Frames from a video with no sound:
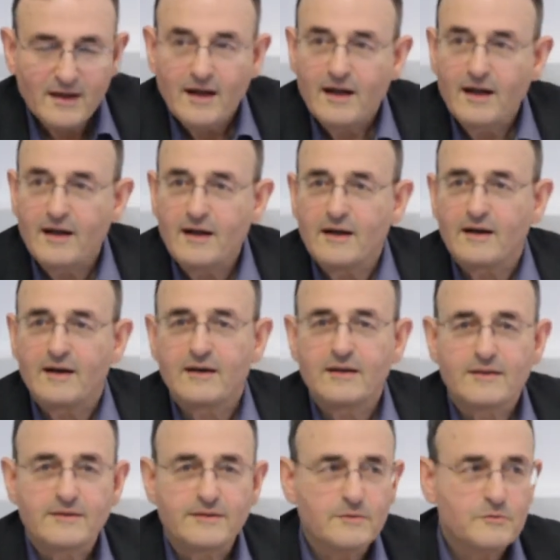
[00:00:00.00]

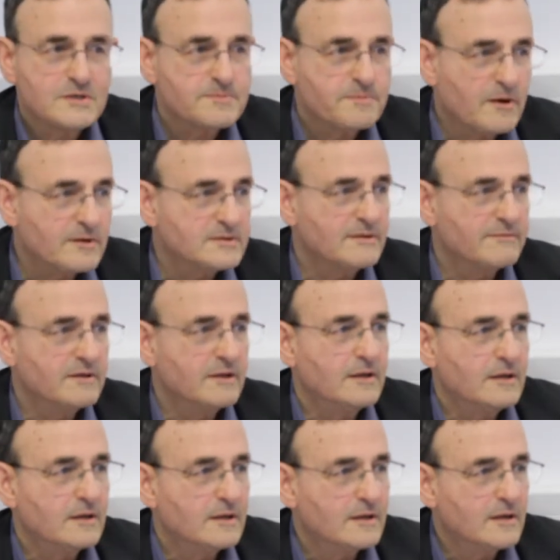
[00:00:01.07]
The response of
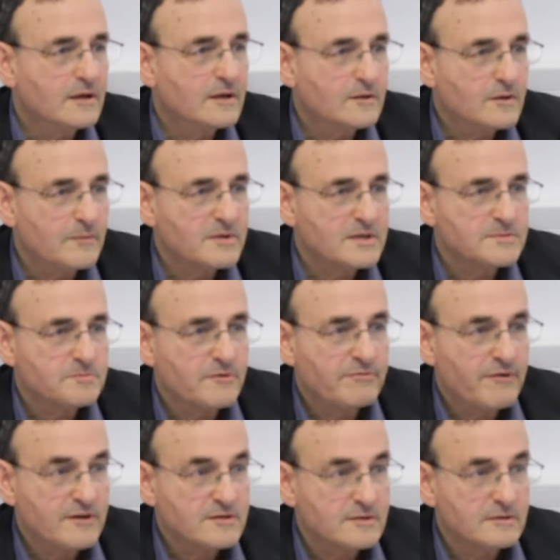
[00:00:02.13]
the economics
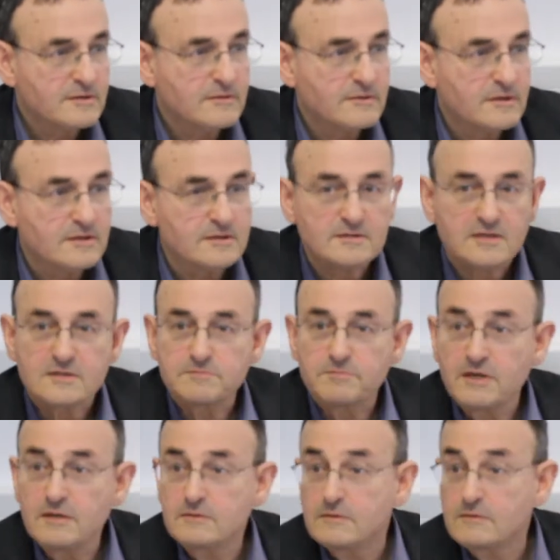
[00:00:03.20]
profession to this has
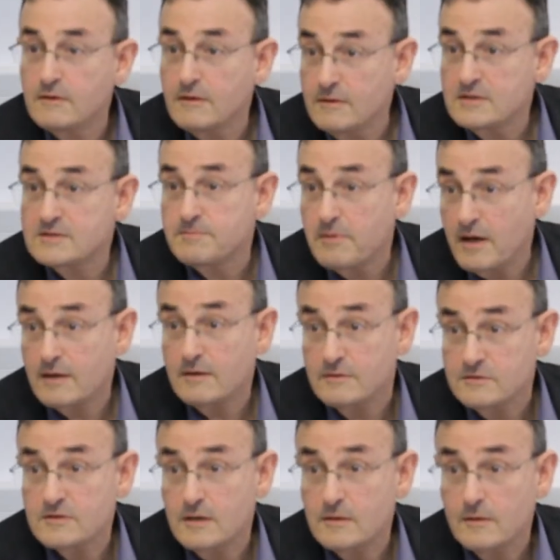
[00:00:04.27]
been to turn its back
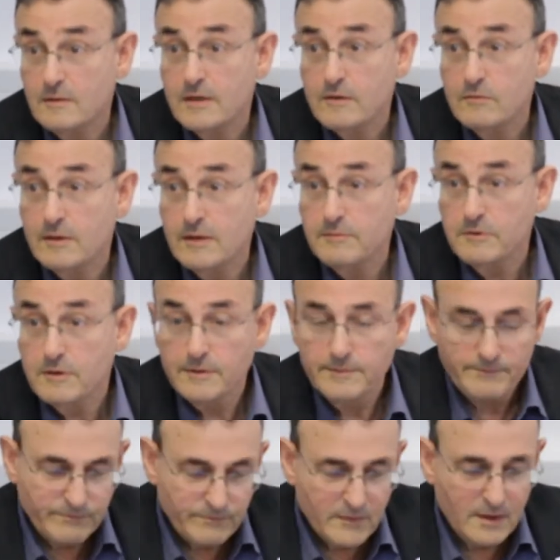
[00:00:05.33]
on general
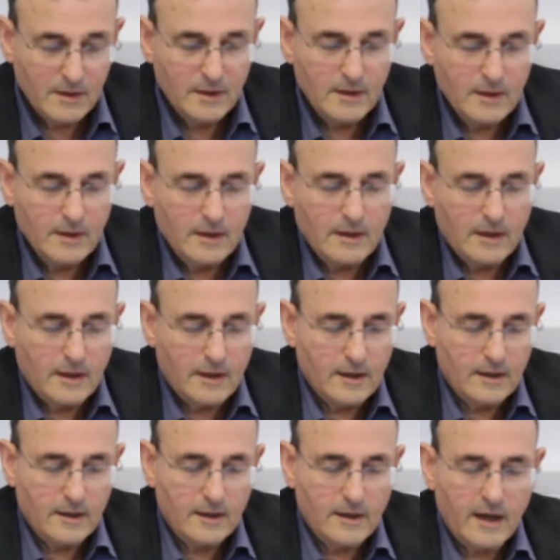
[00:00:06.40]
equilibrium
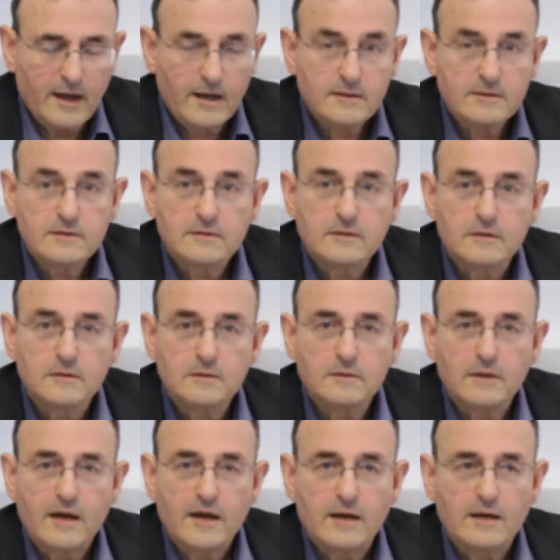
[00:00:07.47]
and
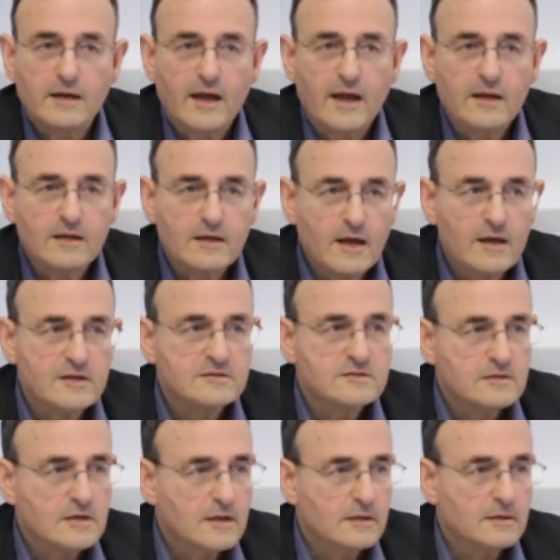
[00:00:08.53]
to
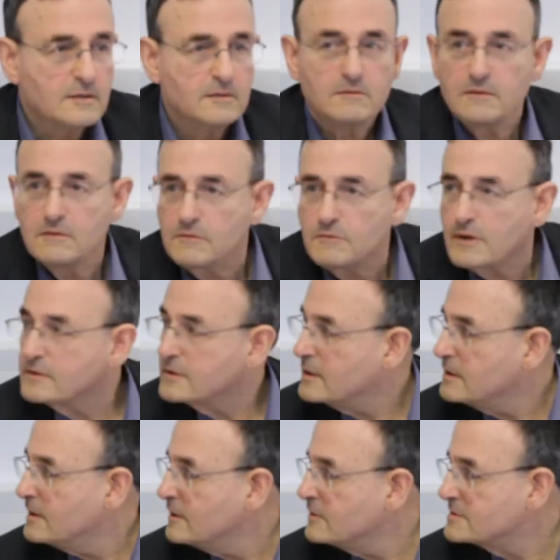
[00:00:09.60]
engage in what
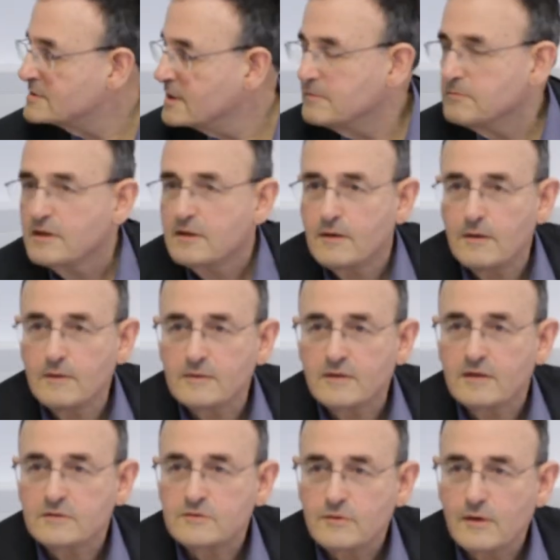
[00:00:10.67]
can loosely be called
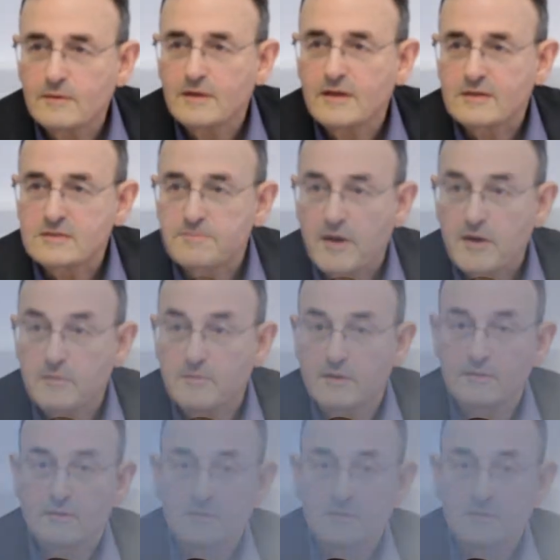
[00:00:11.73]
controlled experiment.